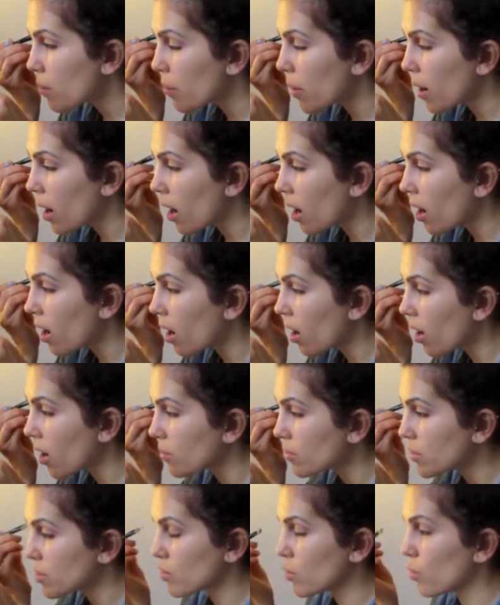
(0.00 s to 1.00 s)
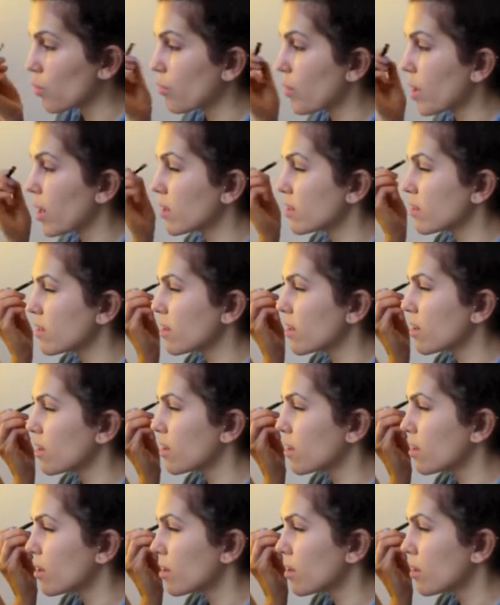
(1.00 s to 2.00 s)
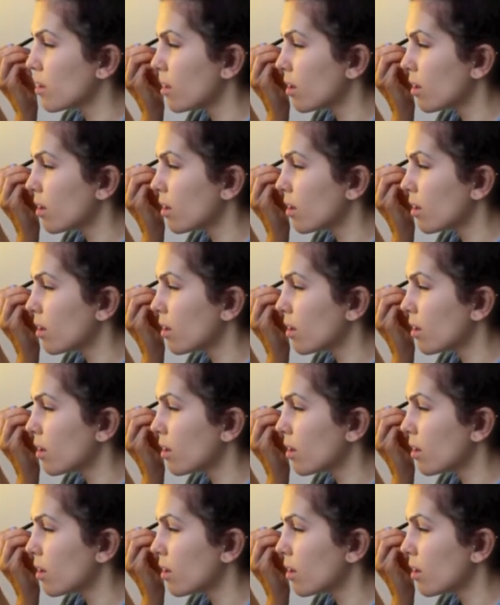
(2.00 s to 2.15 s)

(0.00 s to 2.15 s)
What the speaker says: But I'm the sort of person,